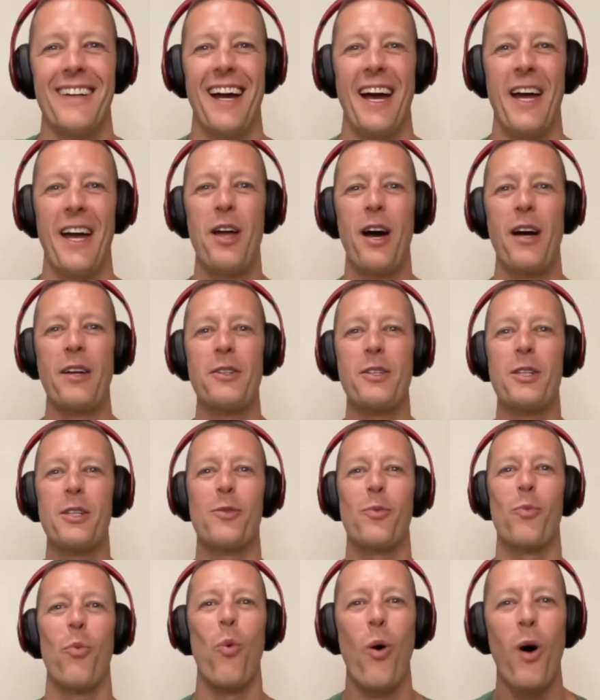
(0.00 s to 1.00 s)
And not
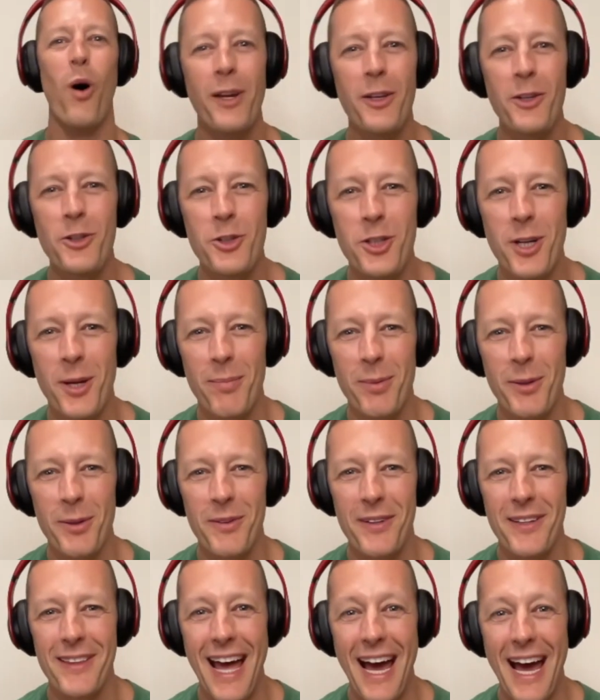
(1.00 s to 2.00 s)
just one ship you
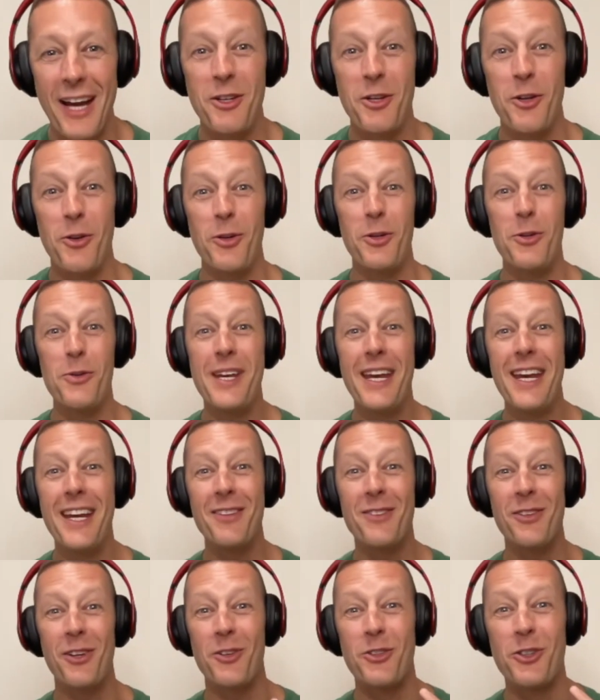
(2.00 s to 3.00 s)
did that to, you did
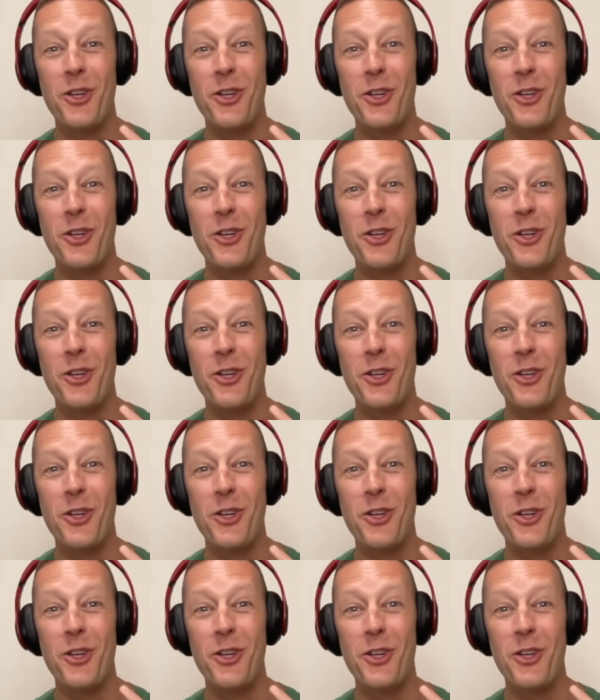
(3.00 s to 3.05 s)
it to